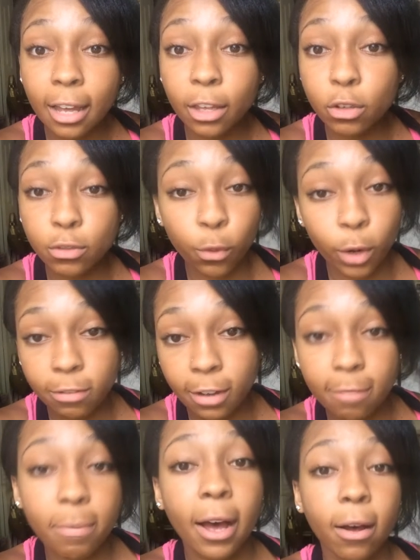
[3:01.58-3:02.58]
I used
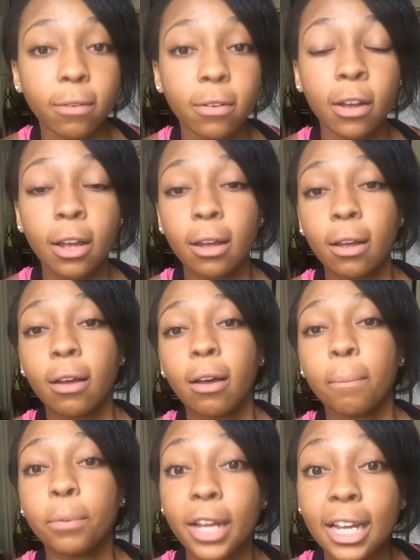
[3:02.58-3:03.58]
45-pound
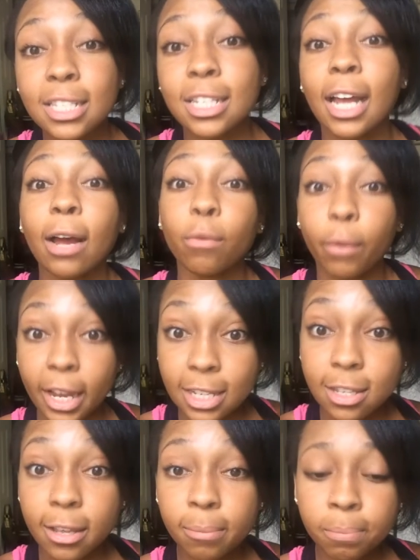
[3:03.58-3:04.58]
plates and I
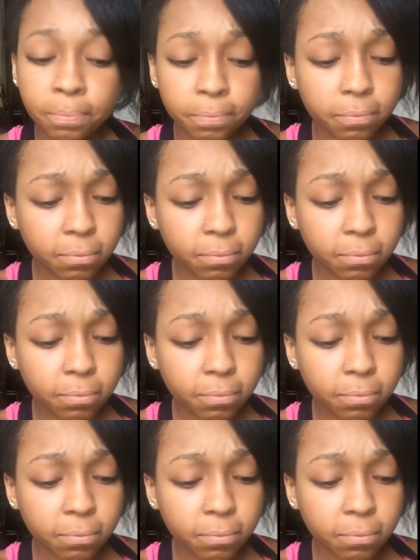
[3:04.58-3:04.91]
raised them